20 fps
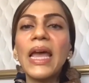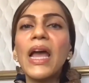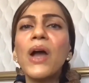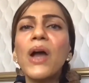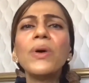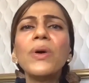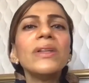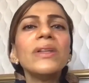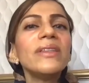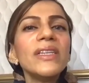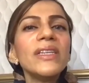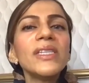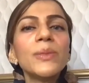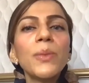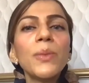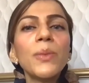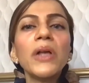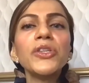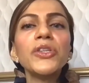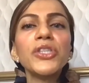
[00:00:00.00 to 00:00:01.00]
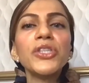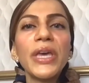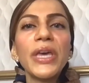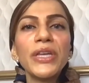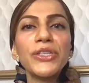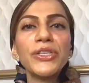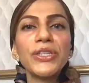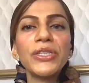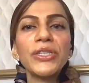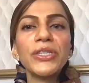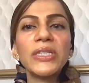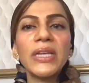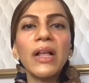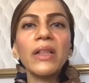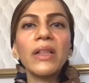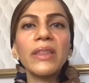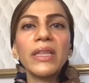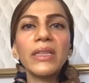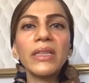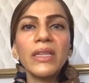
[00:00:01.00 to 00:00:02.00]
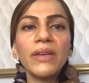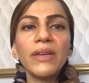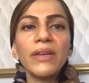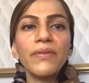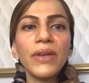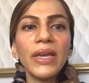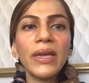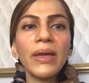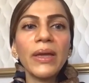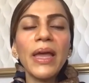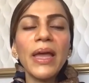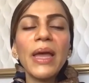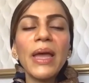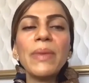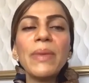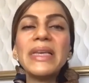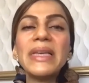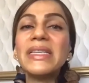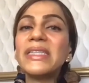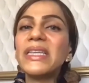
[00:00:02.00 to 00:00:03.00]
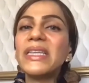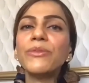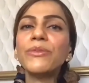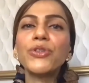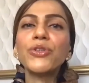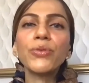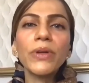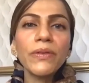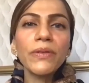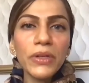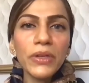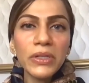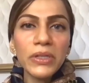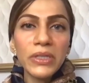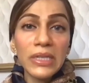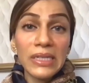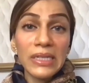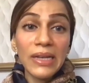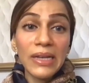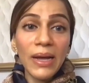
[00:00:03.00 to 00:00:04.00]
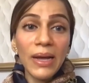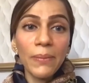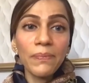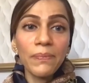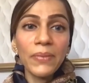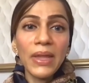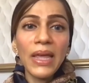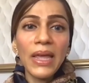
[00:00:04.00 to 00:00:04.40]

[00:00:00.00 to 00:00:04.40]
Well, these small changes to healthy living may seem trivial to some,